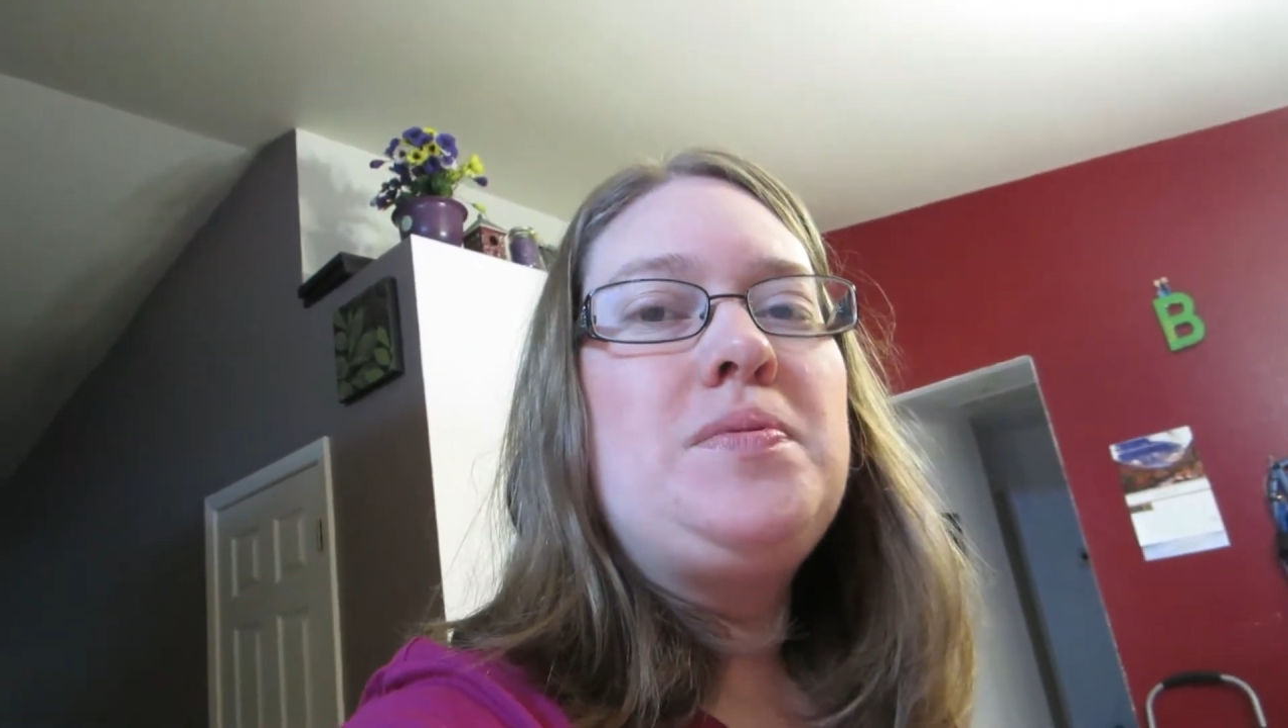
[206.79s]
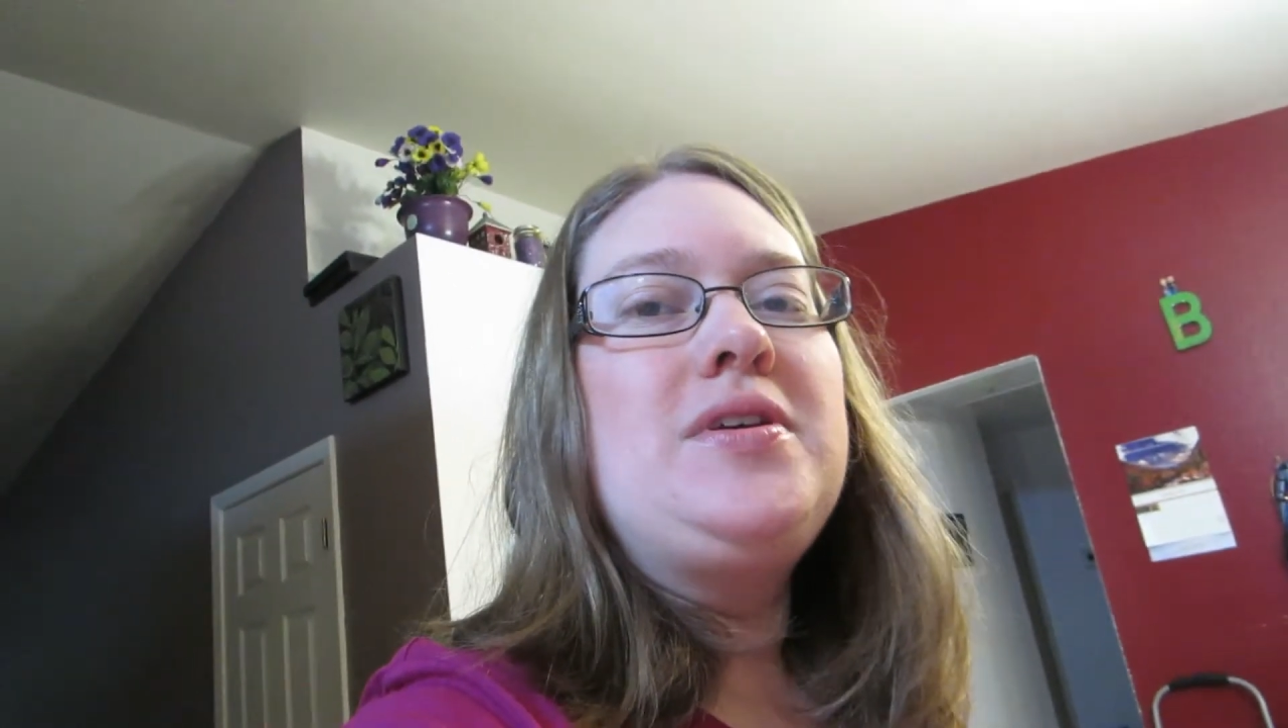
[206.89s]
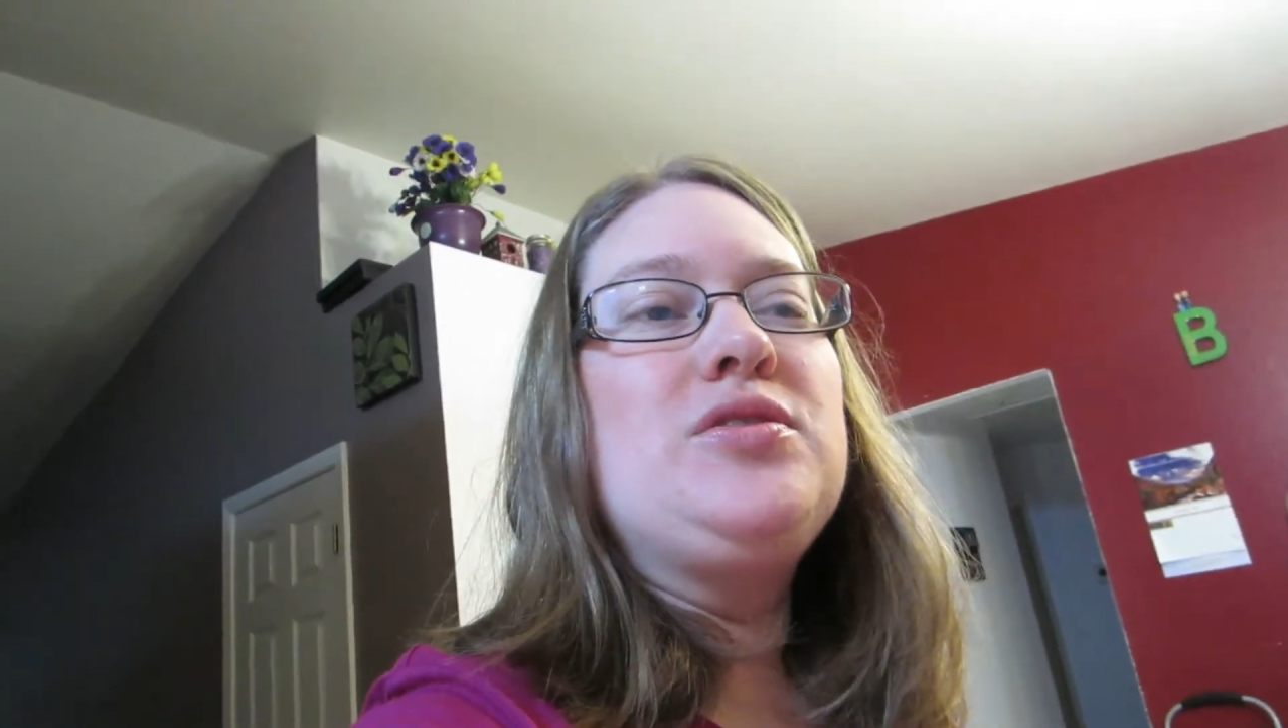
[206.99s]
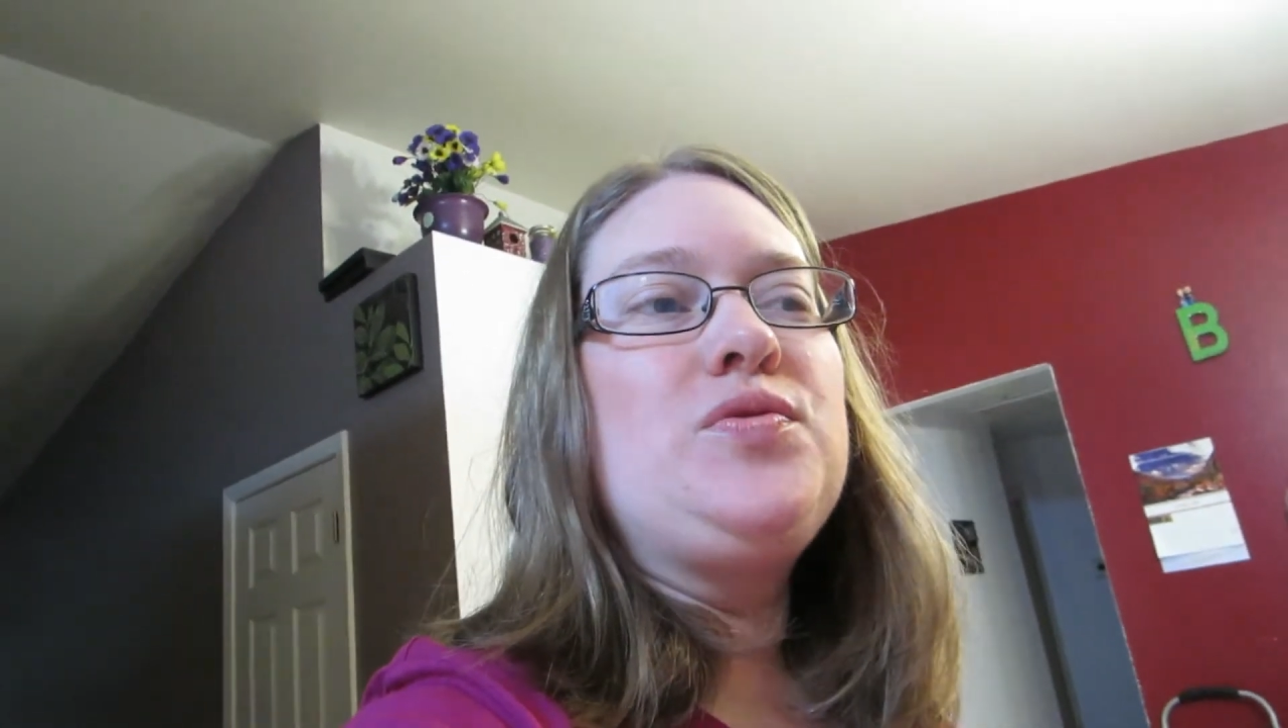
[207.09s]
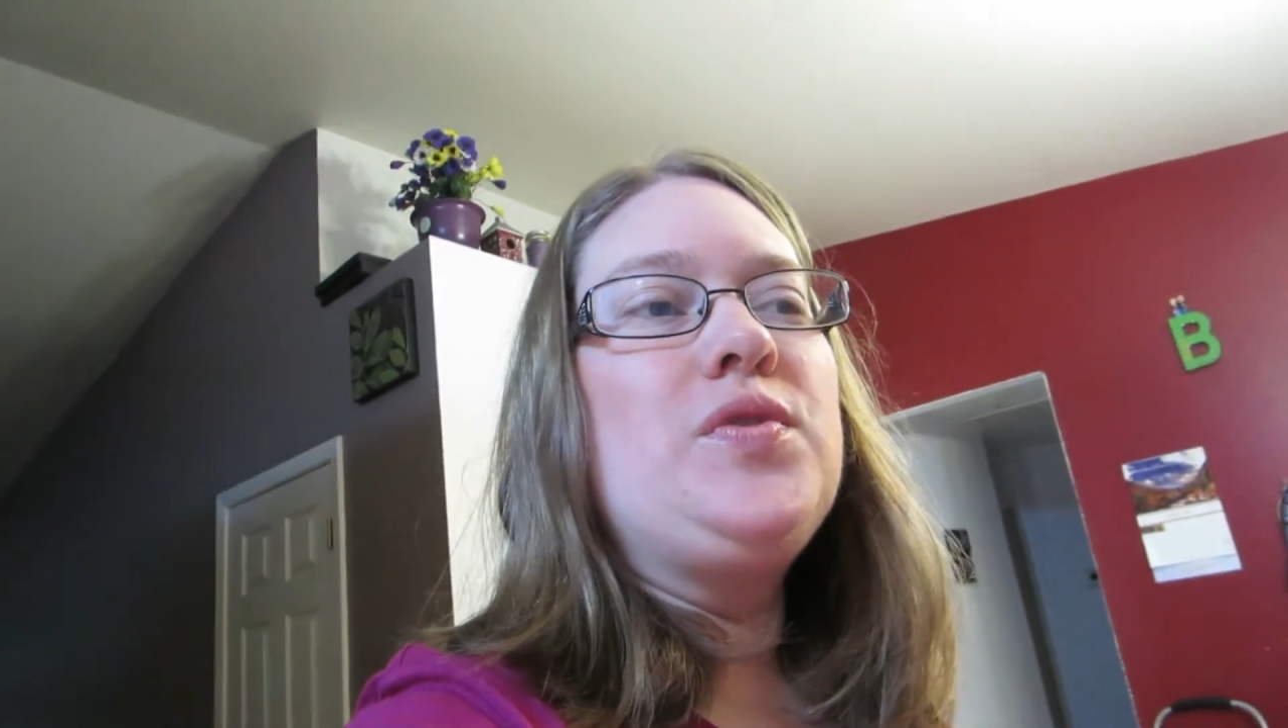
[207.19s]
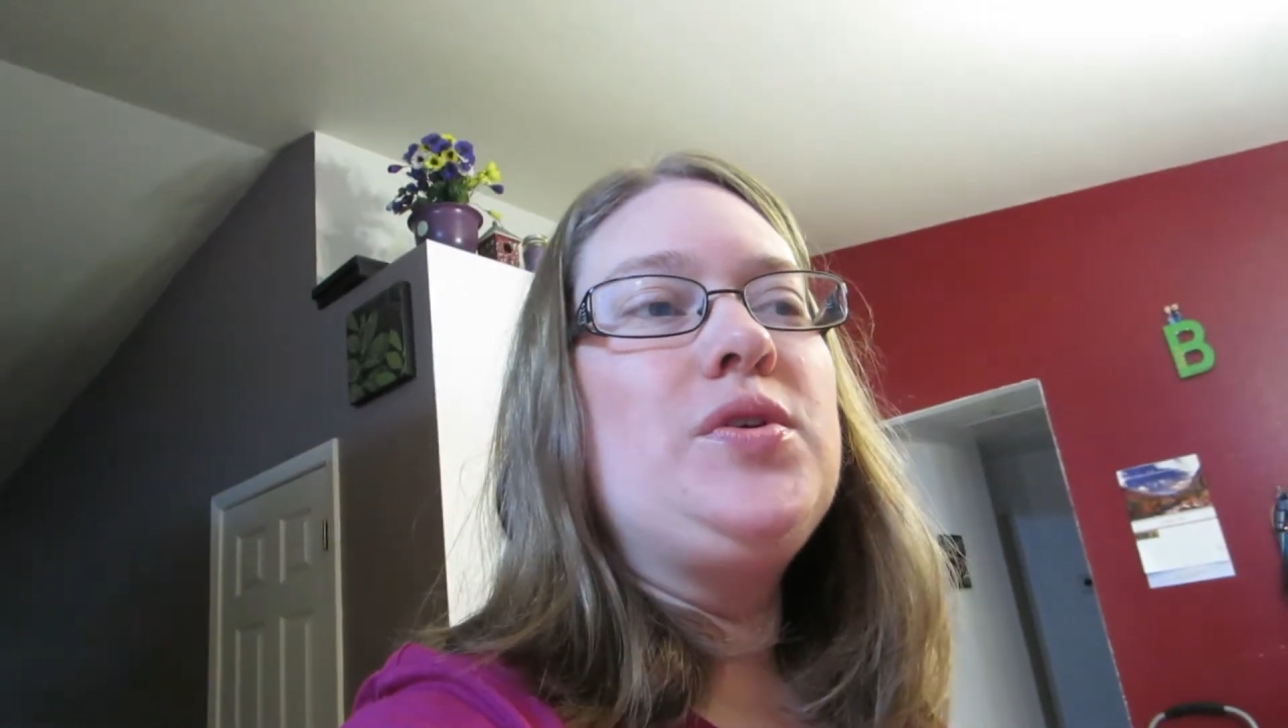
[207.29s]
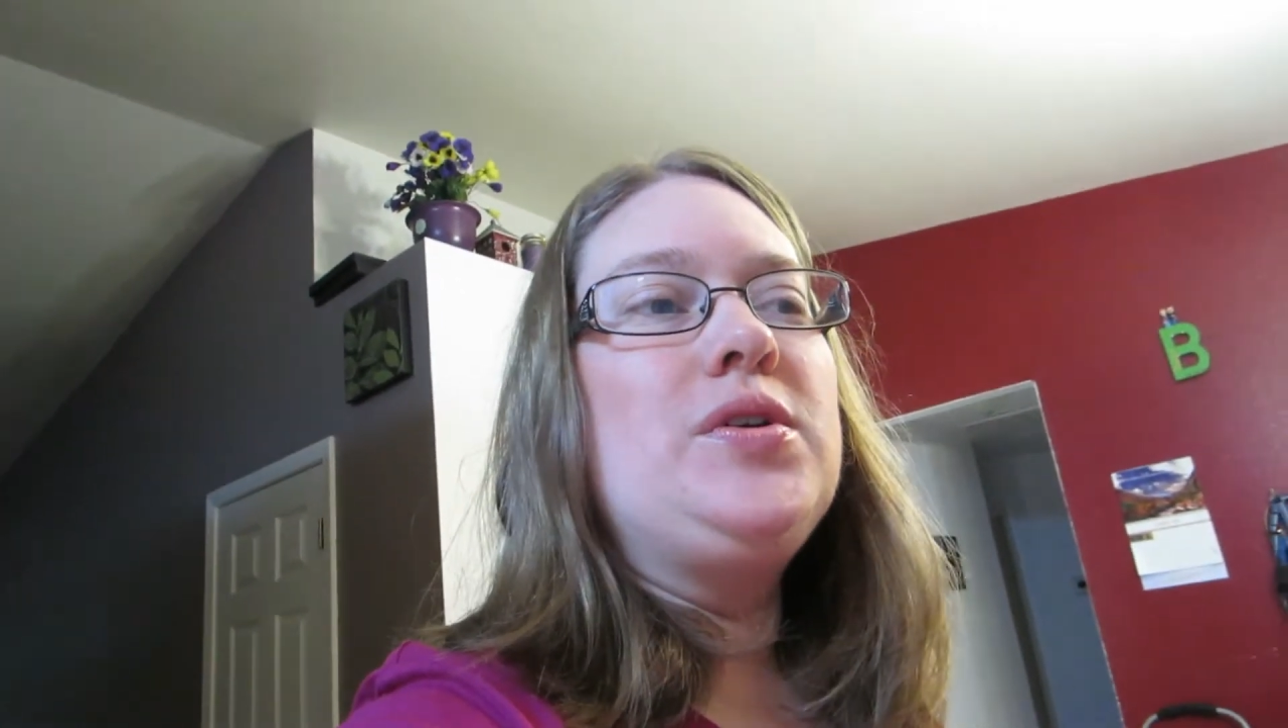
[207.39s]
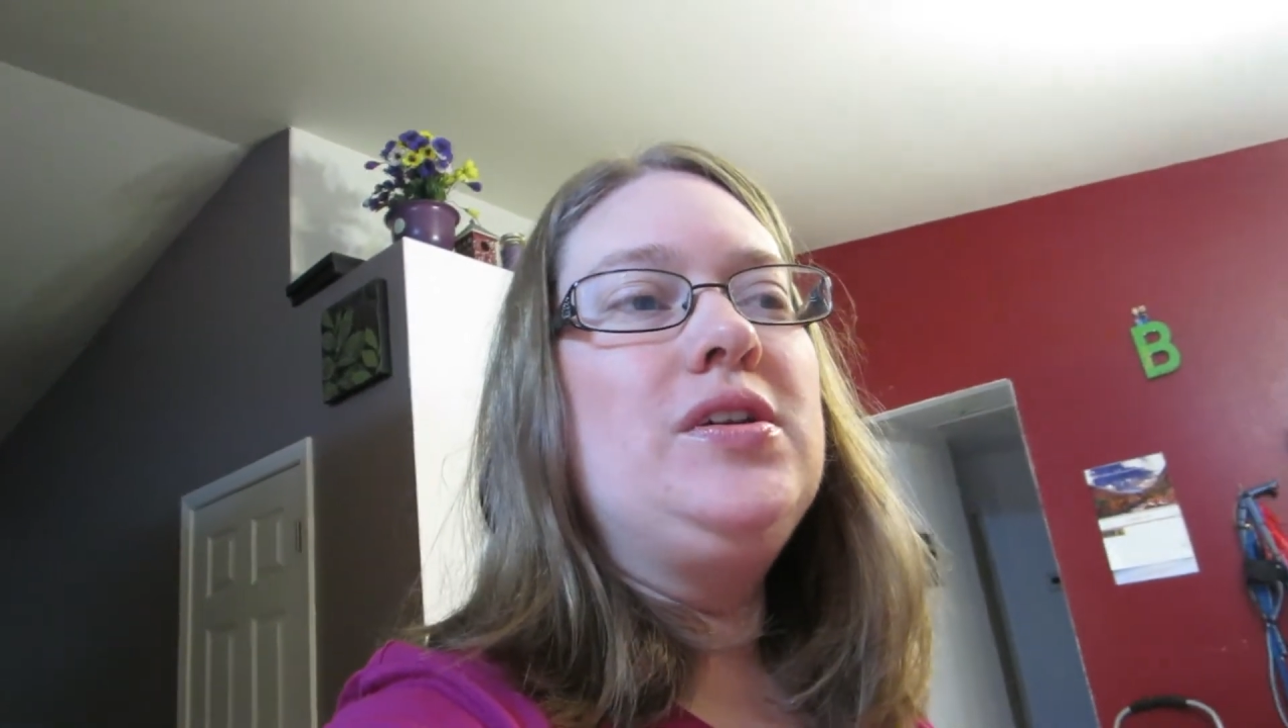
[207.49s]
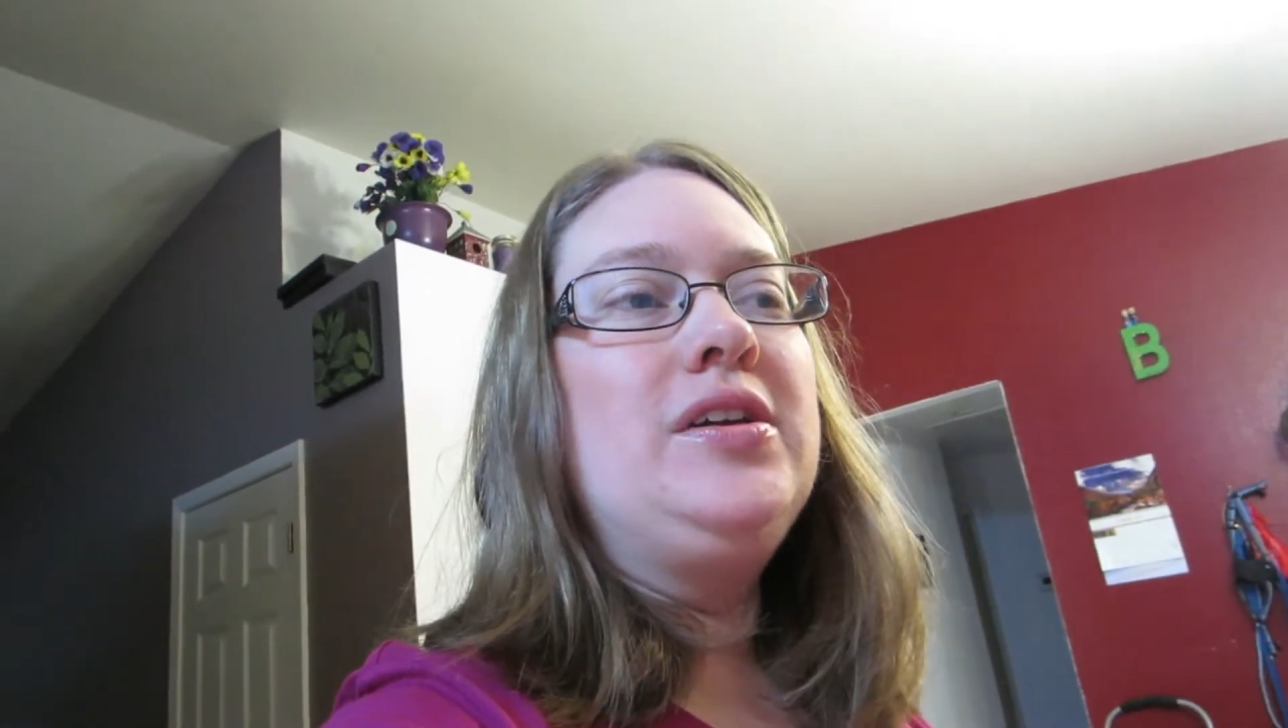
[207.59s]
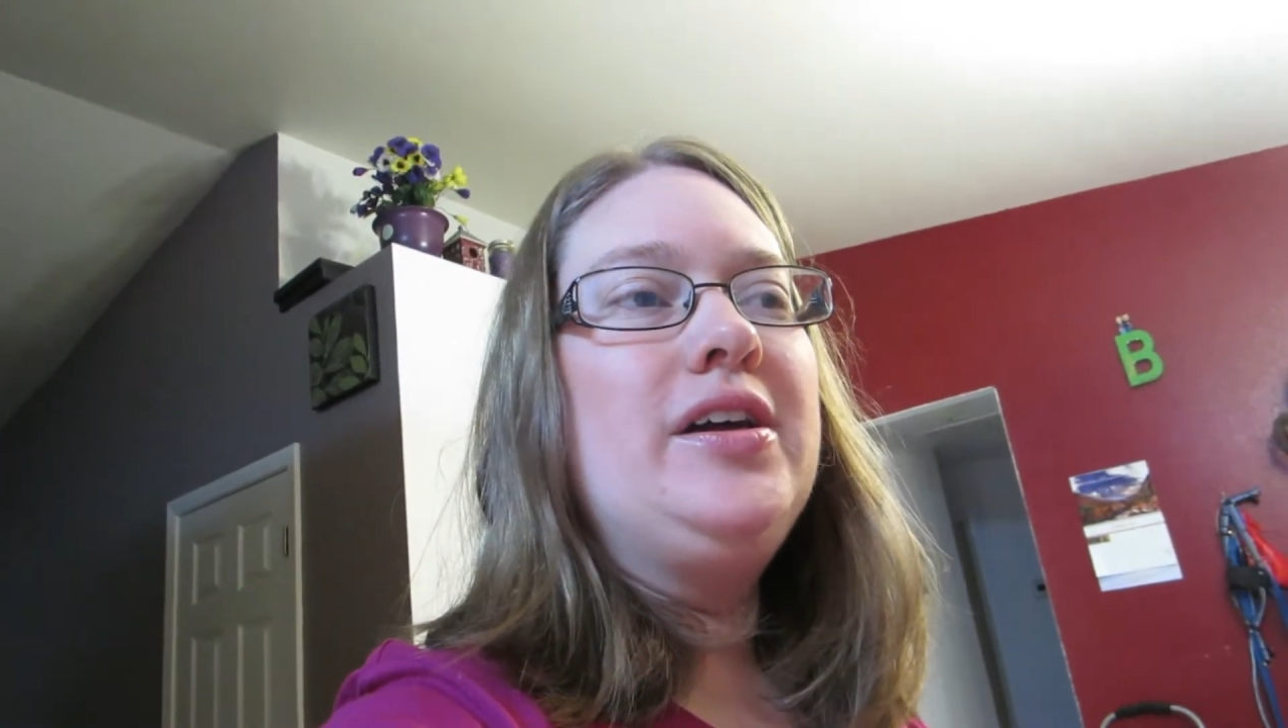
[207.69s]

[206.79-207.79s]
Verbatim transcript: peaceful,